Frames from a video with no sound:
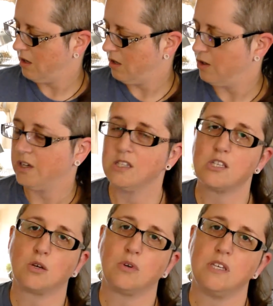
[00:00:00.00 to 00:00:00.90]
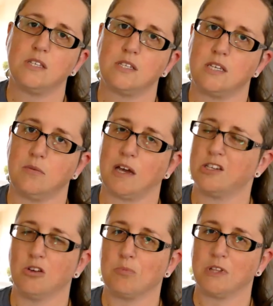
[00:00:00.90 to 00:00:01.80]
You can squeeze the tea bag.
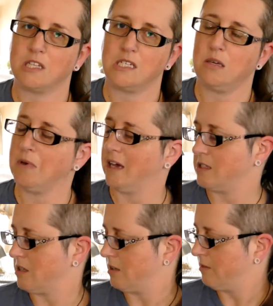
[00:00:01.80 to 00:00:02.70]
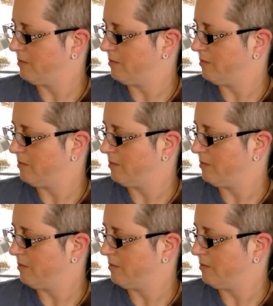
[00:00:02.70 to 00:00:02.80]
Don't put the tea bags in.